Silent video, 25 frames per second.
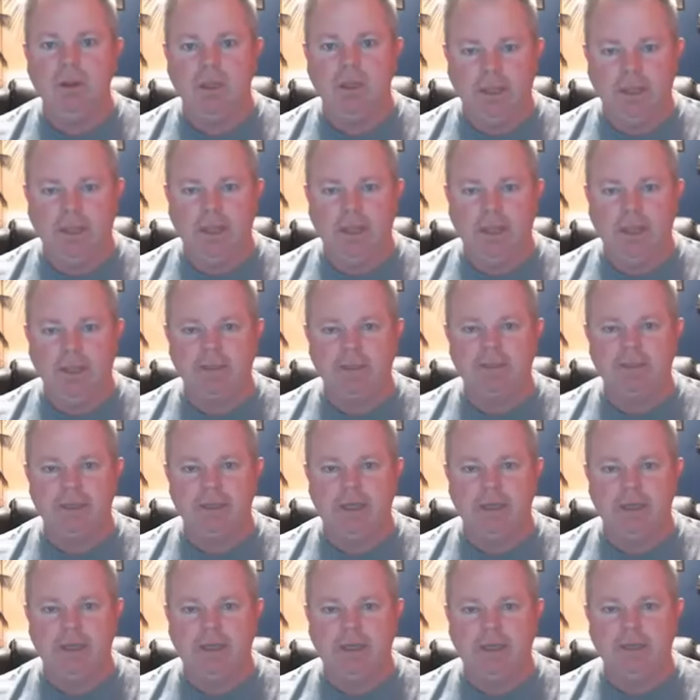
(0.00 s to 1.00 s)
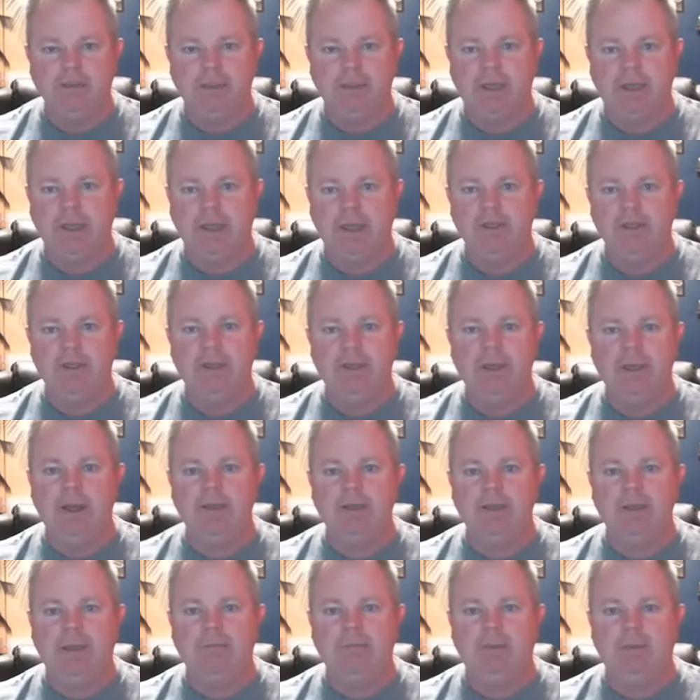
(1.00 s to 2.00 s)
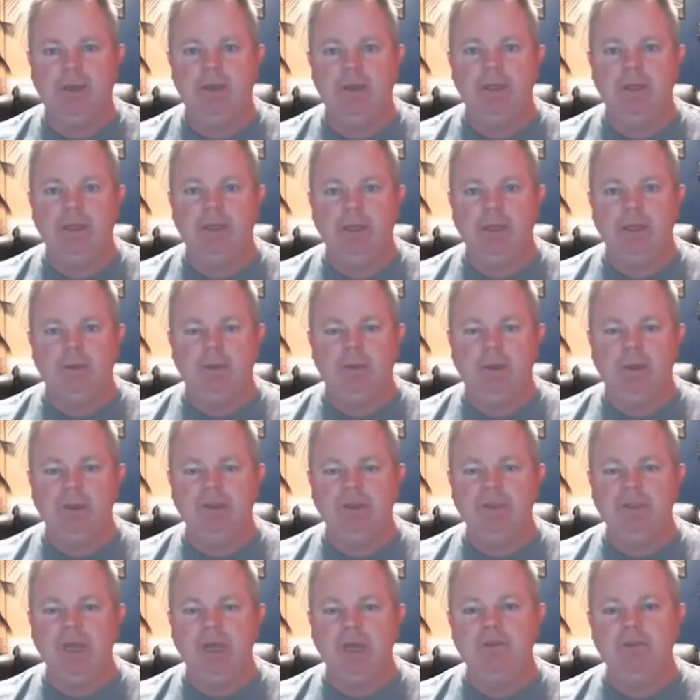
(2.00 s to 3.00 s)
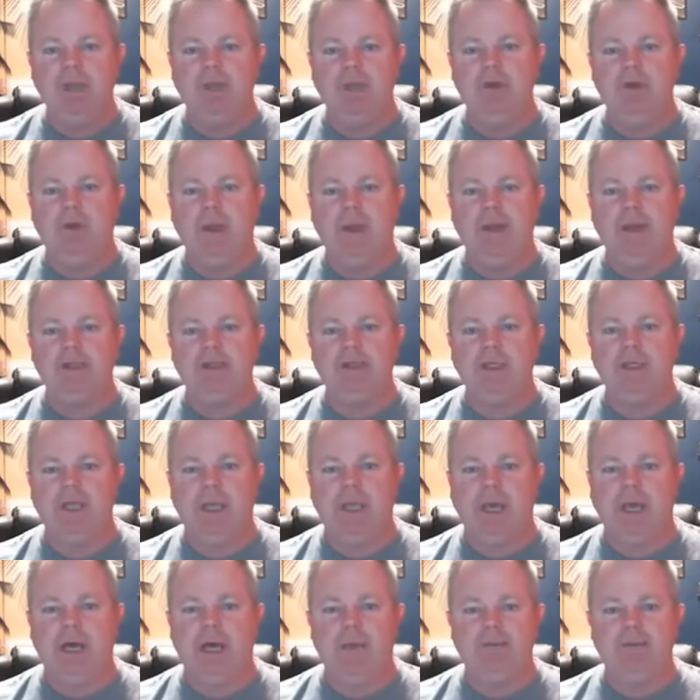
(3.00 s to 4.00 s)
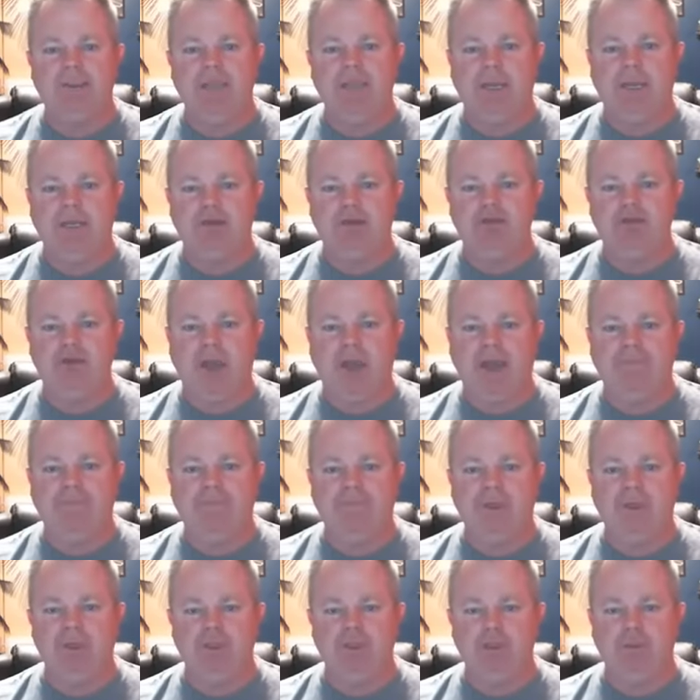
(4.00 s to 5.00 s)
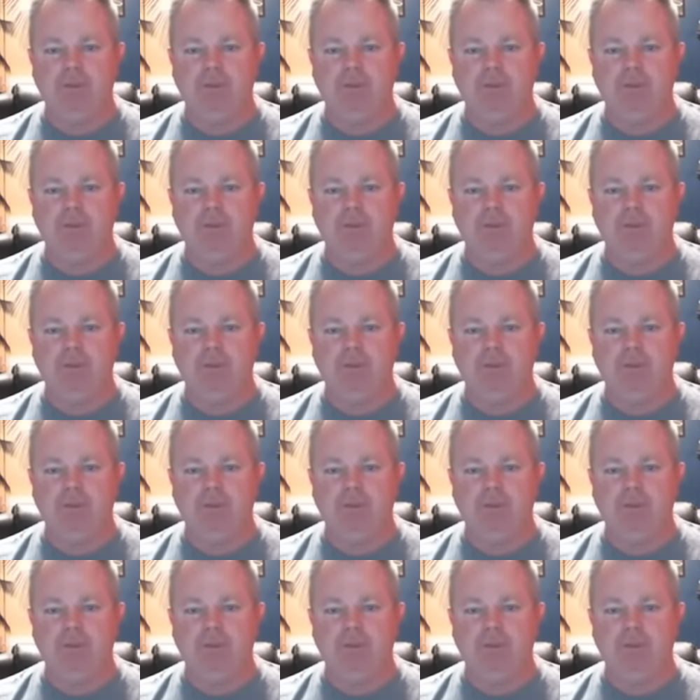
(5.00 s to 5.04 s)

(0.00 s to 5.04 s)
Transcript: Excellent, excellent. And deny that, but when you tell them that you're actually sending traffic to